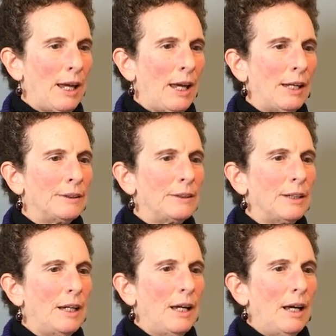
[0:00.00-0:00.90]
And
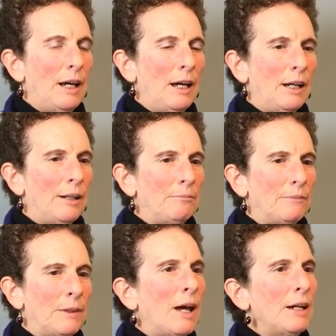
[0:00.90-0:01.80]

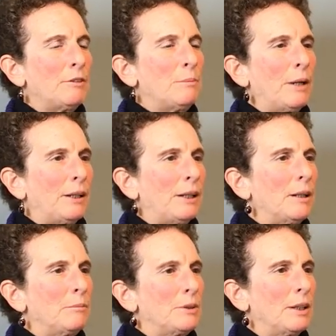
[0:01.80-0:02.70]
not everybody
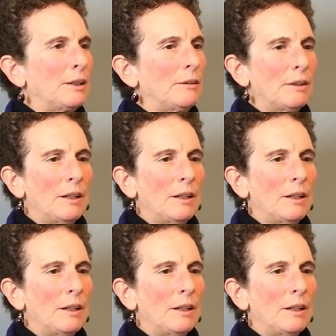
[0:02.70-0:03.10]
comes in,